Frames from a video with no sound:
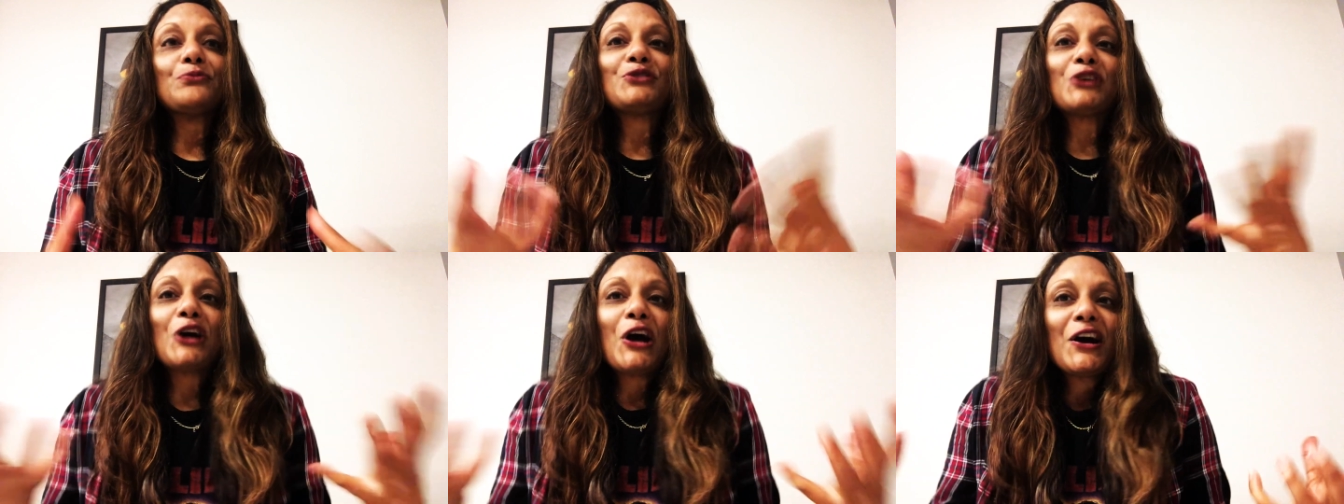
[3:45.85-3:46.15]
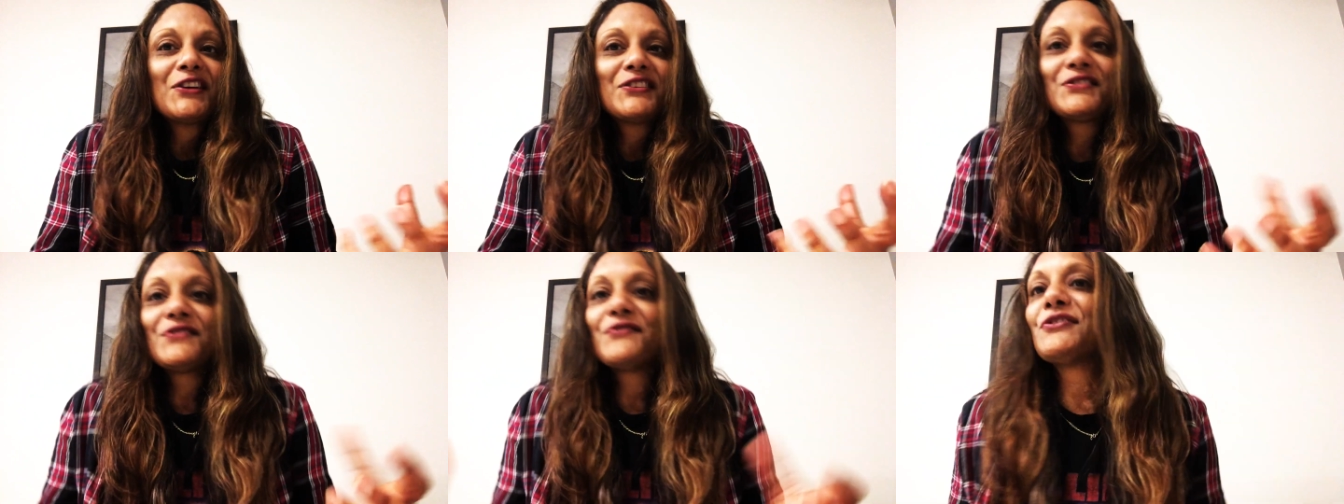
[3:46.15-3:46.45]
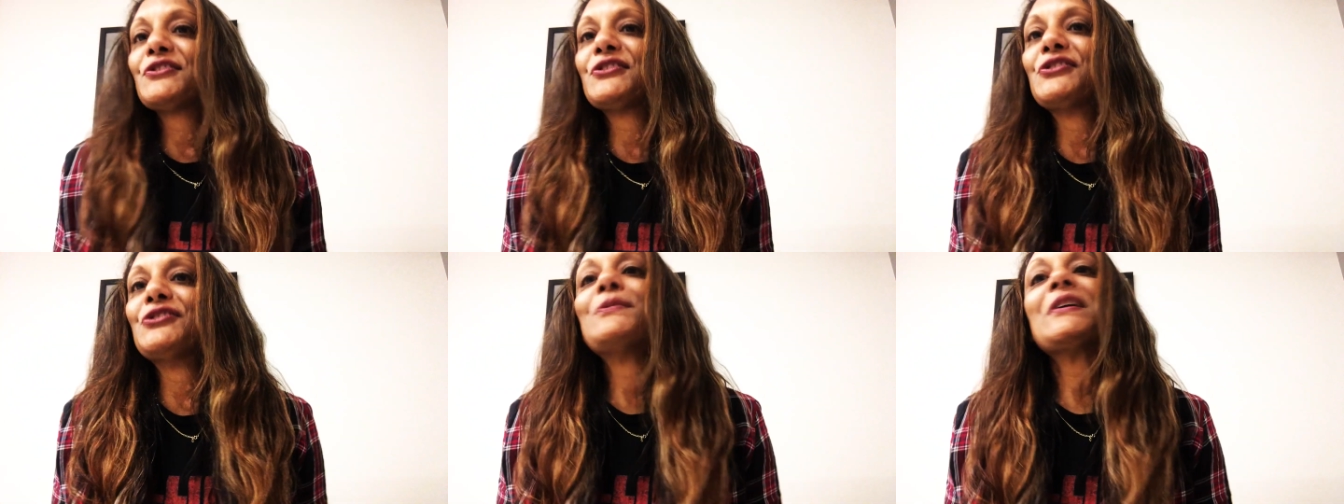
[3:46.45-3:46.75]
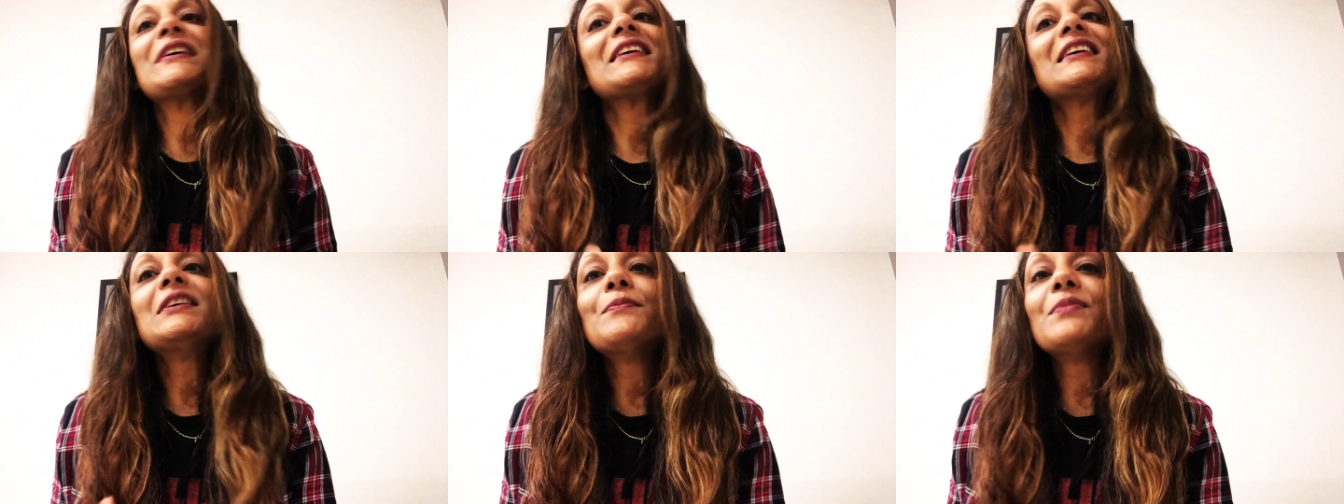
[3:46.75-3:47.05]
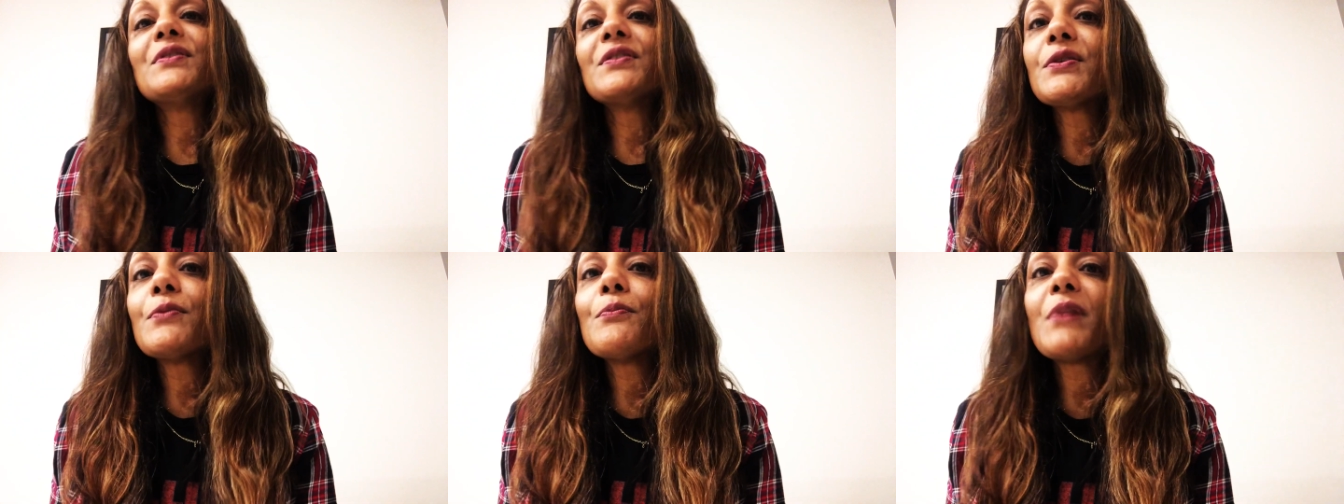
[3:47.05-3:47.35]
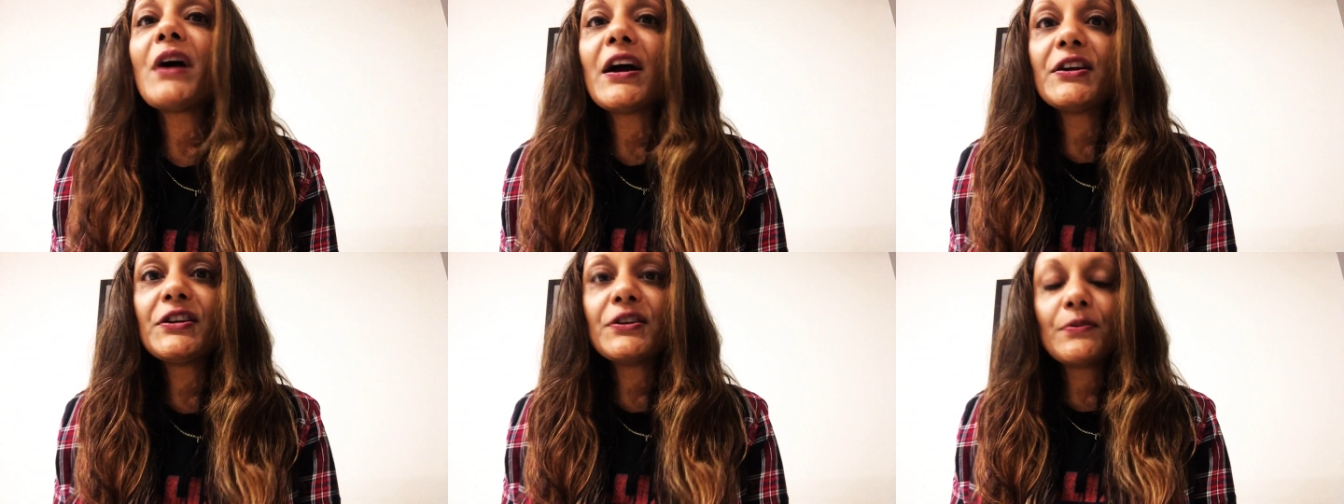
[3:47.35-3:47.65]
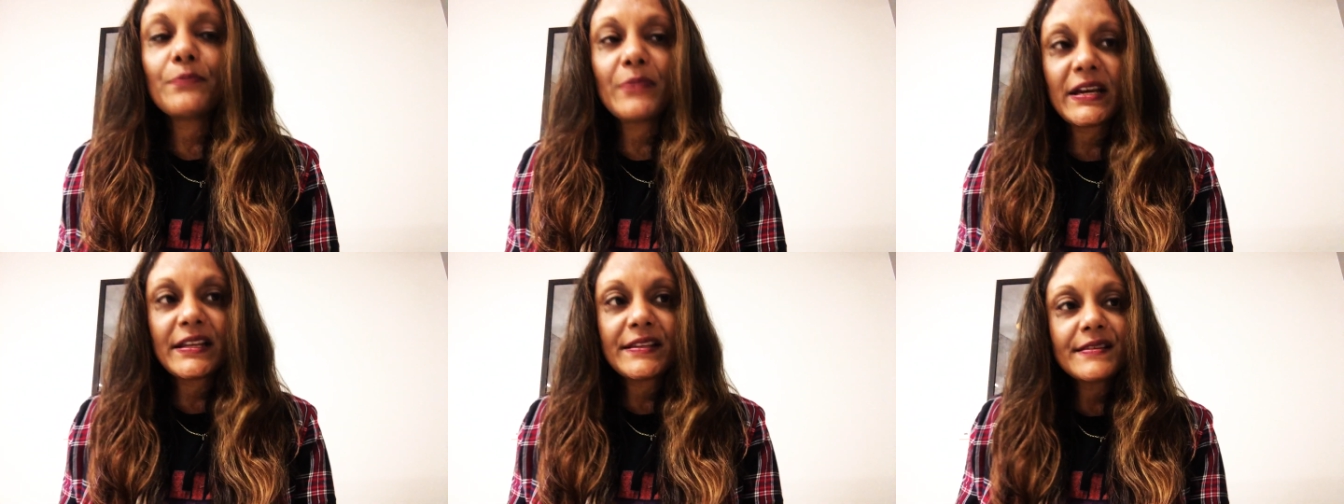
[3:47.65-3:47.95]
jars of lube, and keeping them by your
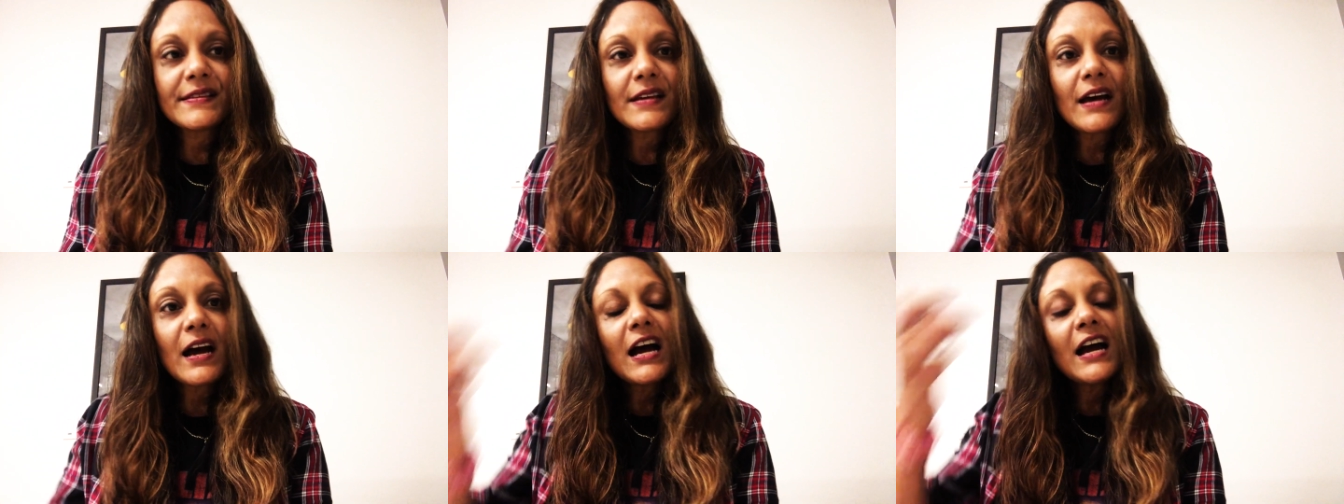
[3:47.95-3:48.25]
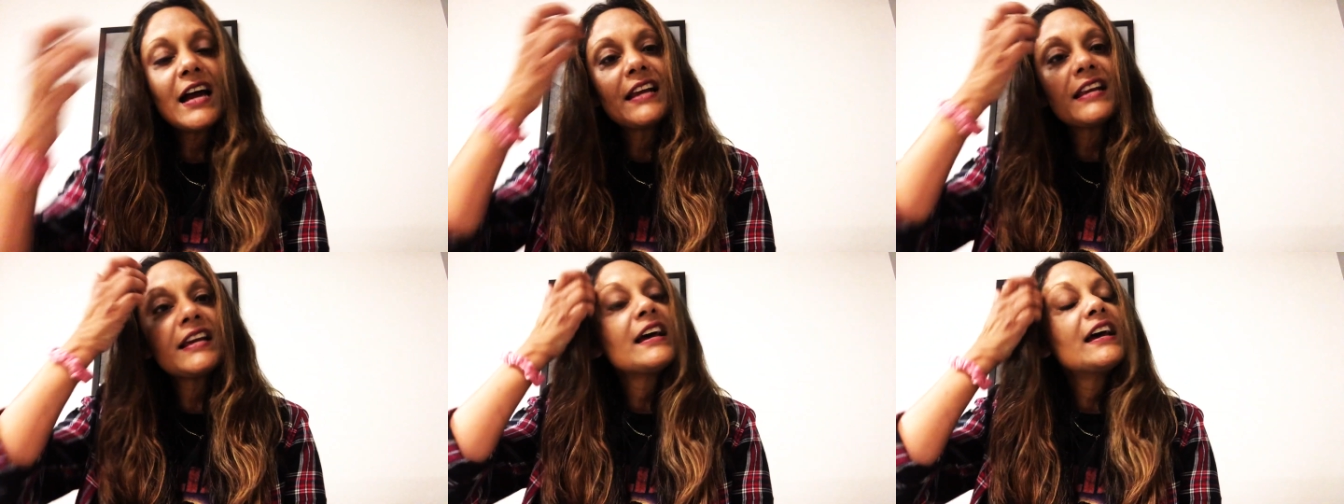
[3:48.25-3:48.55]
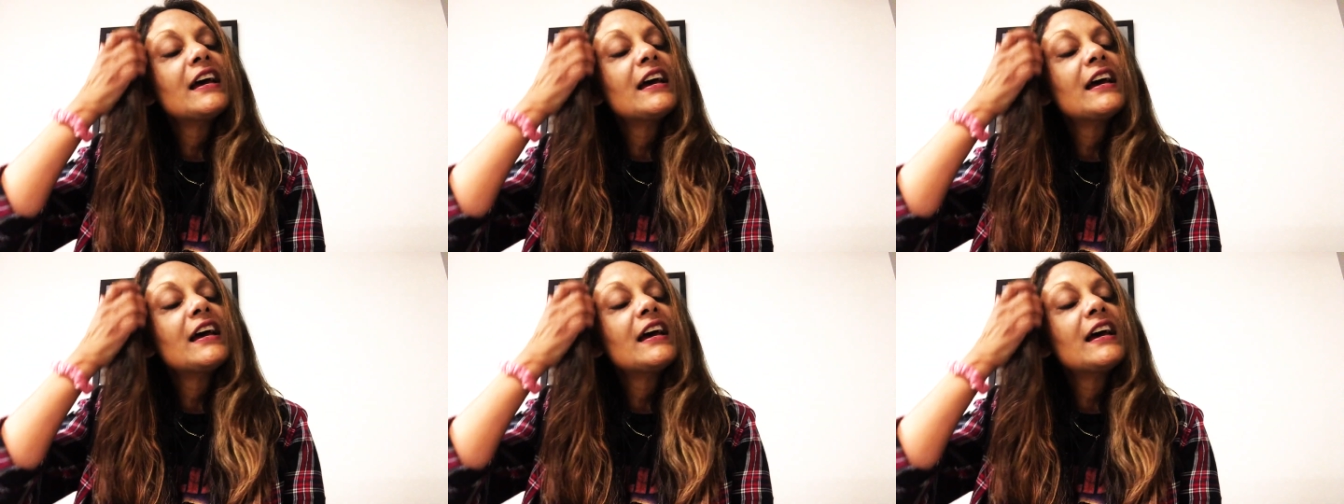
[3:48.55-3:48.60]
bedside